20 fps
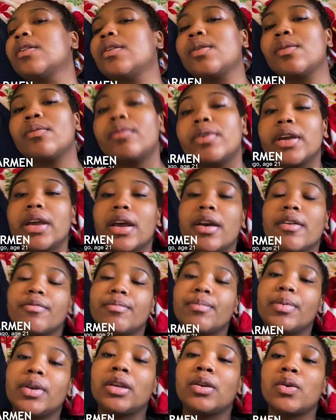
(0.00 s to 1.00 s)
We have
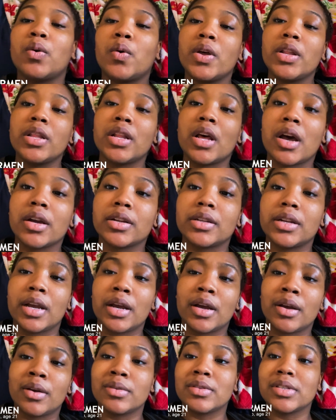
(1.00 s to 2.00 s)
been on
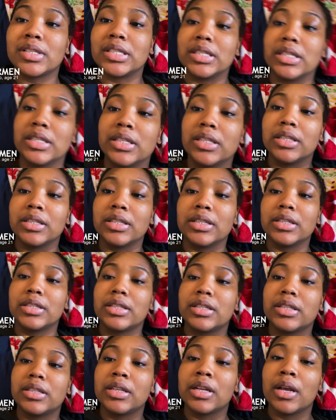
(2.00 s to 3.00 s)
lockdown
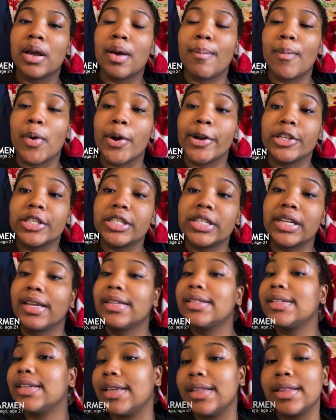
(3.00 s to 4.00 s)
since March
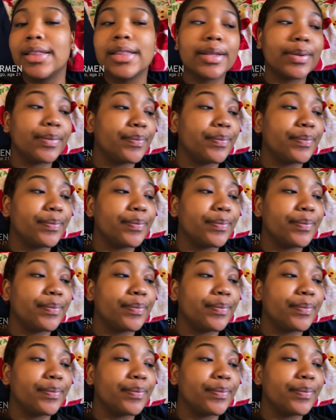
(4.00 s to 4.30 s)
19th.